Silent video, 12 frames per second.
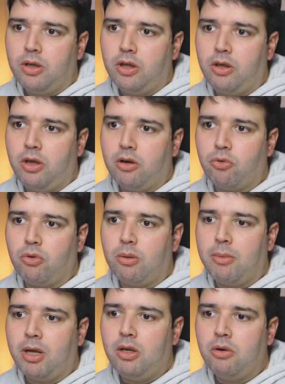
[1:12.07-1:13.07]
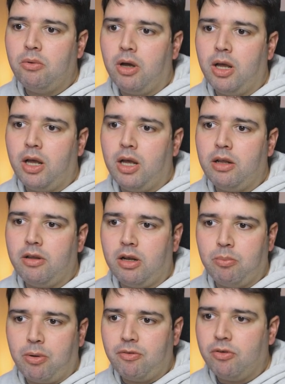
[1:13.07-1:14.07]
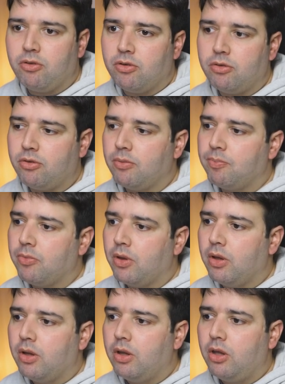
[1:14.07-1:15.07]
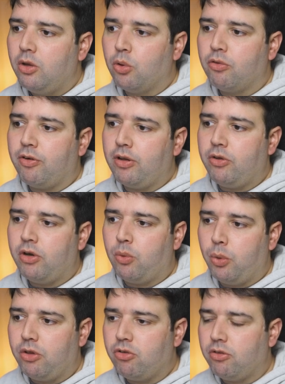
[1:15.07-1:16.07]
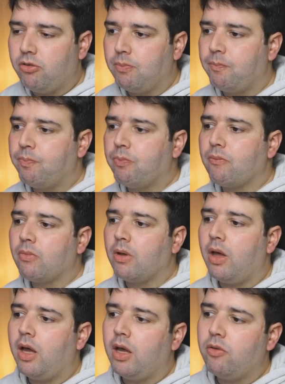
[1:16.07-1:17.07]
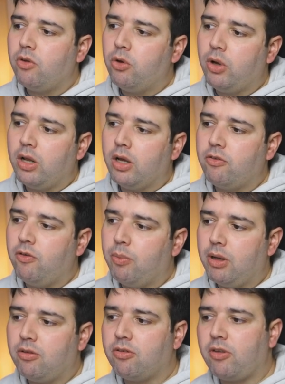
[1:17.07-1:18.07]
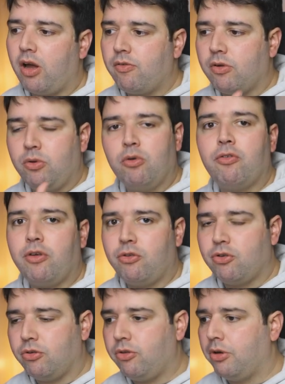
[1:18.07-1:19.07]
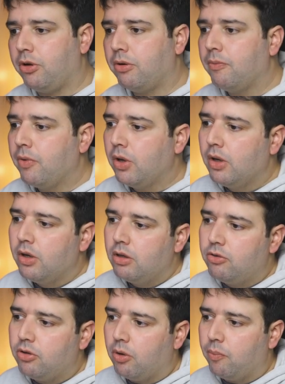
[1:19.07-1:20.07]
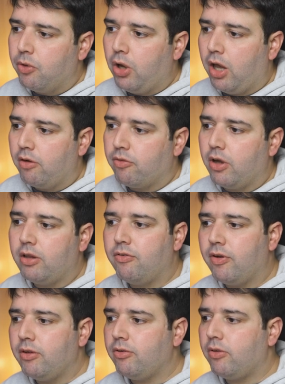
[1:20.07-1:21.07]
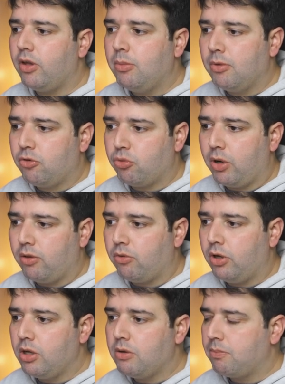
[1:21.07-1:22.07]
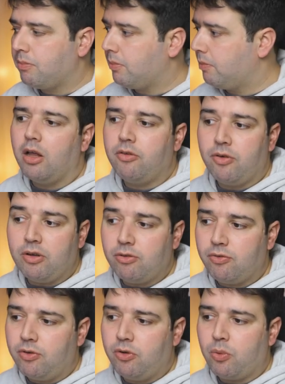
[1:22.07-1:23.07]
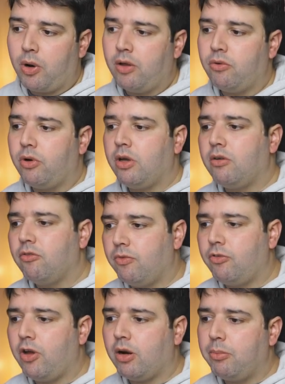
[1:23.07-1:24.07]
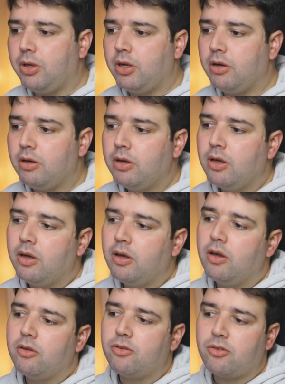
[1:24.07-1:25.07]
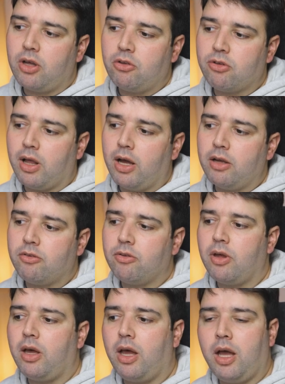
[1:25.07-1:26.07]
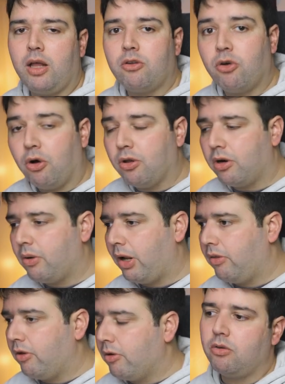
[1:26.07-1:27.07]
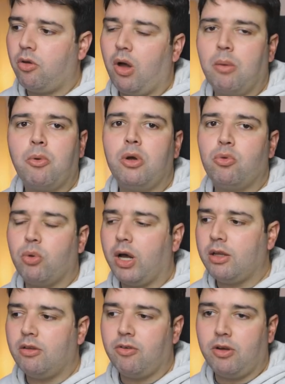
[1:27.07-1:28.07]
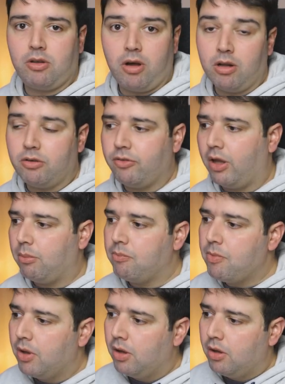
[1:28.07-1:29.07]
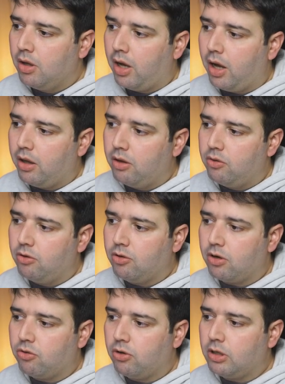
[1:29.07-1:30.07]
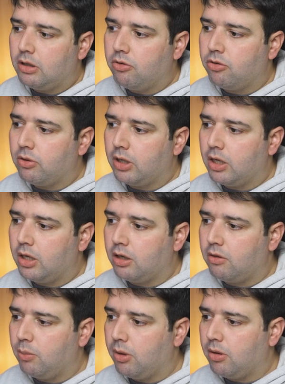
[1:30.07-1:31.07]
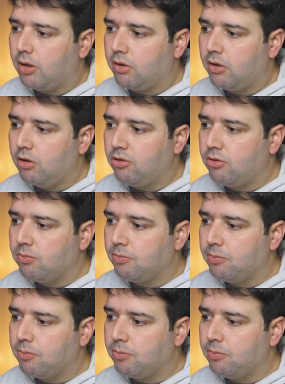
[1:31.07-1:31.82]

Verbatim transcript: here to the menu and then preferences, you'll find here widget and you can activate several new features here. So you have advanced image rendering, advanced video rendering, VR beta, stage light, and color grading. So I'm going to activate all of them. These are toggles, so I can activate like this.